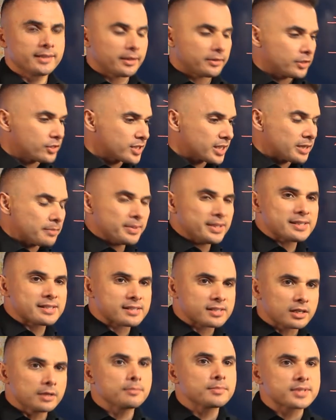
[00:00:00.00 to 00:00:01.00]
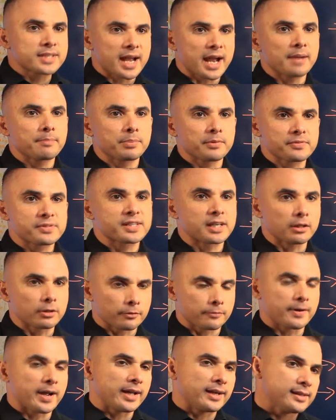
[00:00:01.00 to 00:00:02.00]
that there's gonna be some type of
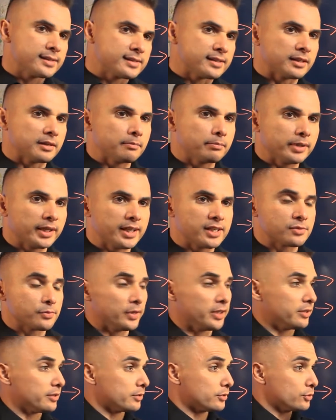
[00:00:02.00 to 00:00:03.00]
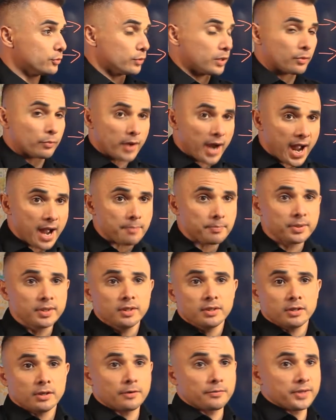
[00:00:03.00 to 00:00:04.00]
seller financing in place. We either do a wrap
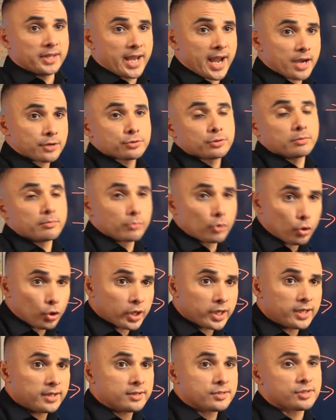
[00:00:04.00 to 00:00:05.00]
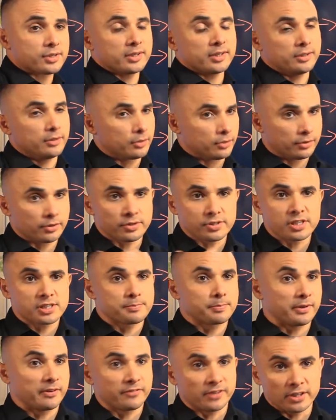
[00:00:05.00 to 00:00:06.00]
of the actual mortgage, and there's
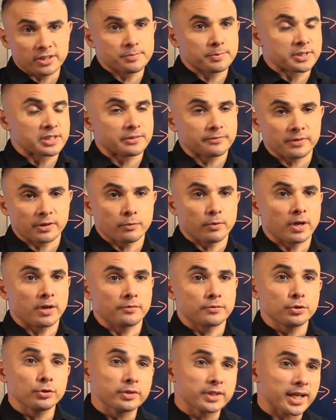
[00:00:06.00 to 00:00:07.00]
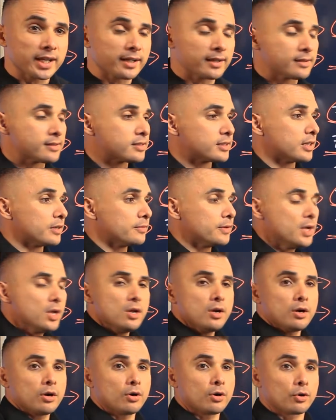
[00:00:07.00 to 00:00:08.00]
a very specific way of doing that kind of stuff,
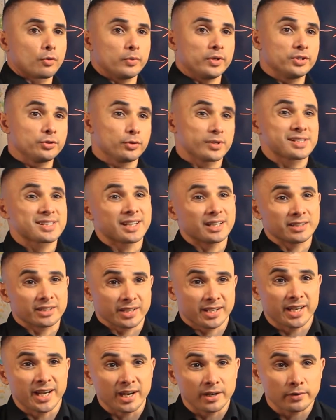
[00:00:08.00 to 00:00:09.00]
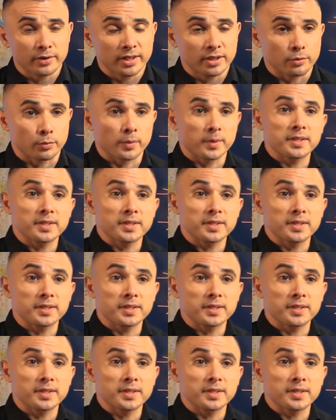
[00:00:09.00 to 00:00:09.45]
or we do a seller carry, or we